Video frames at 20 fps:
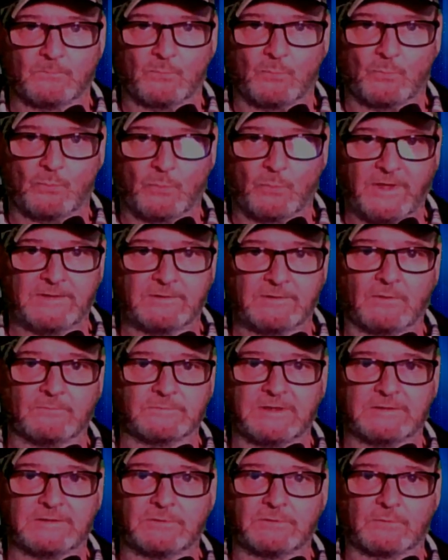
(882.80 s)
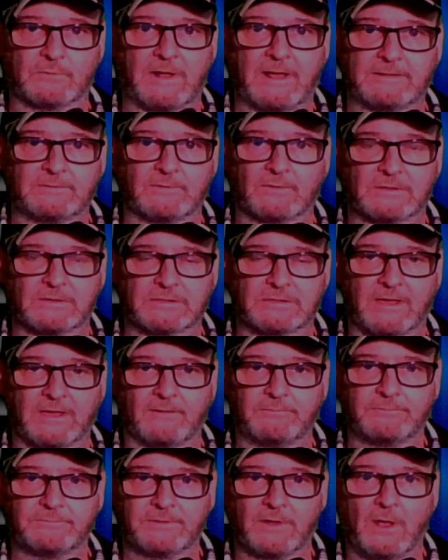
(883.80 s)
We don't need the right or the
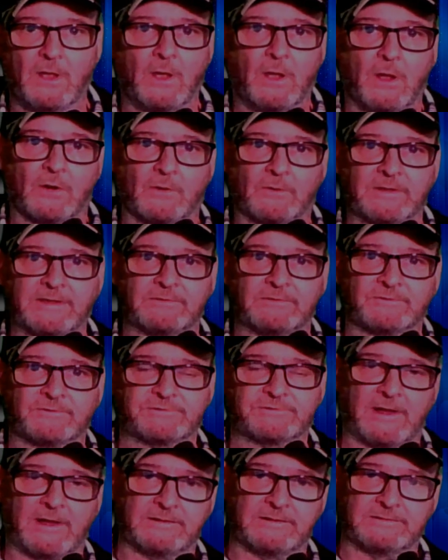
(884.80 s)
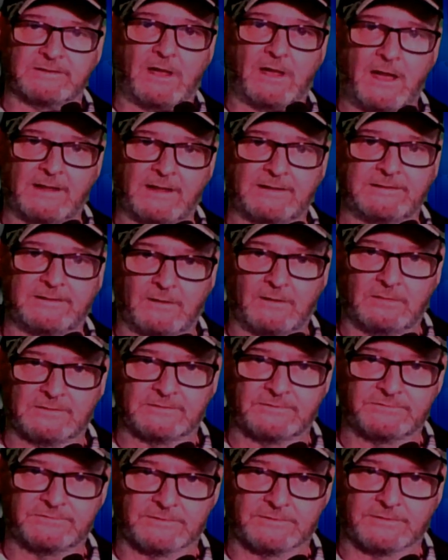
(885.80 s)
left or either side
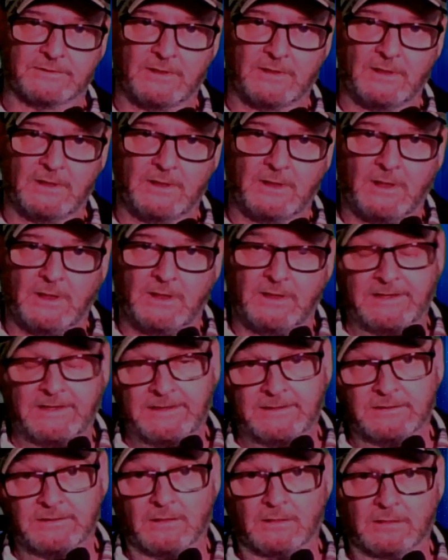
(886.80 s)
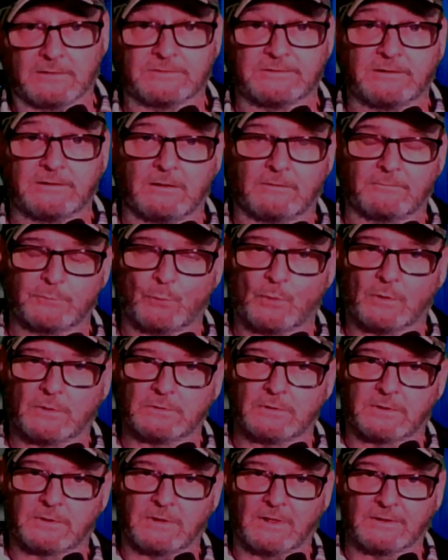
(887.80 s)
ideology ideology, however you want
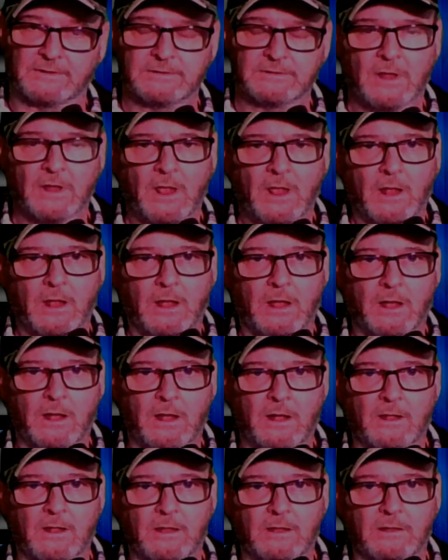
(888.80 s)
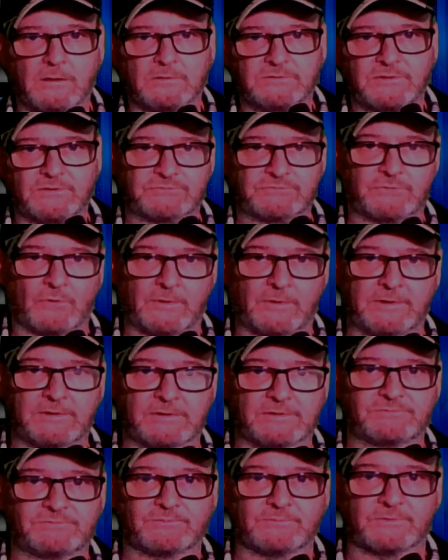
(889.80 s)
to look at it, distorting
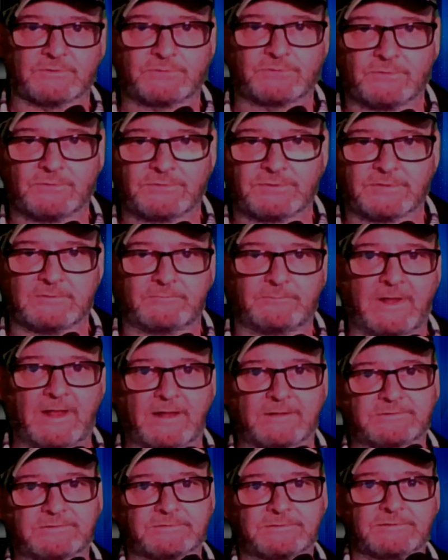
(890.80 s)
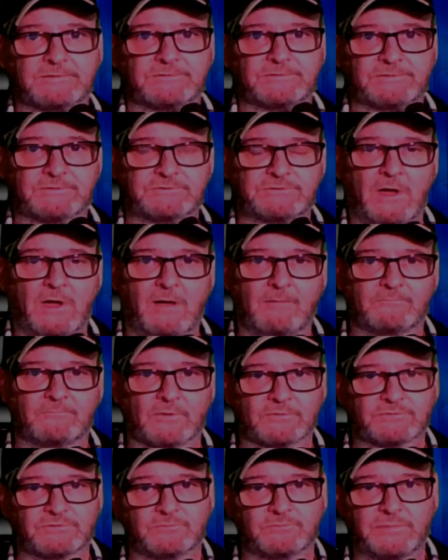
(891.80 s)
us from the truth of the facts that this is a top
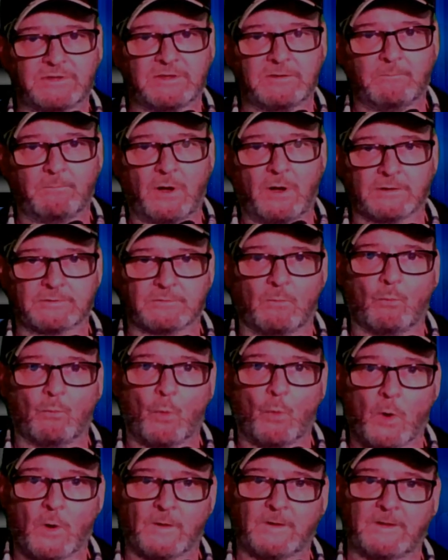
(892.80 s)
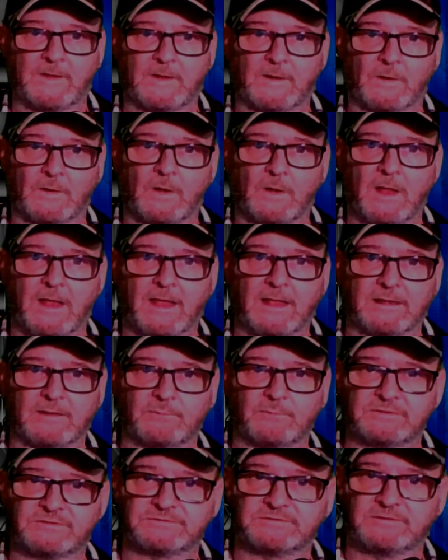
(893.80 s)
versus B bottom war here, and
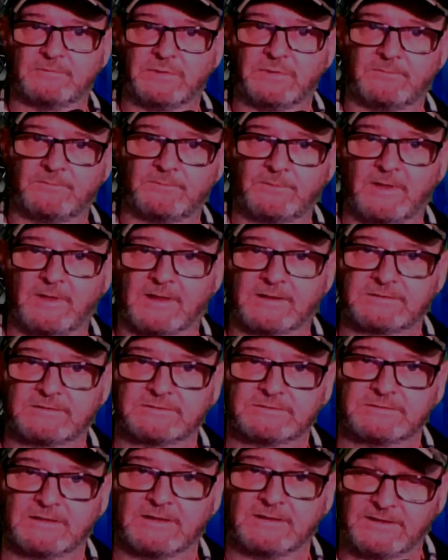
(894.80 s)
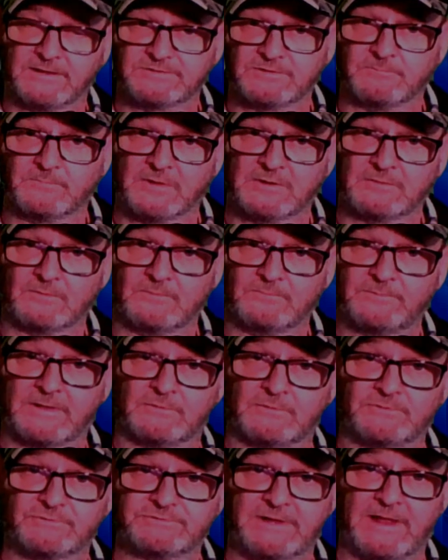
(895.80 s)
if it's to be fixed, it needs some minimum
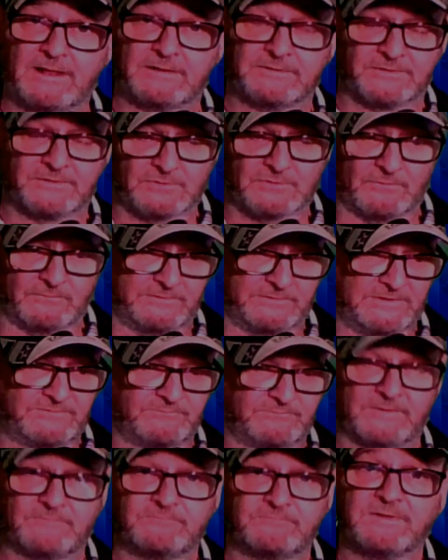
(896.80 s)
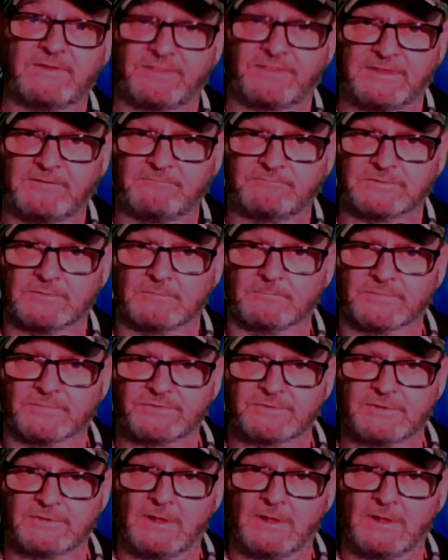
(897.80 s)
federal standards over these 50 fiefdoms.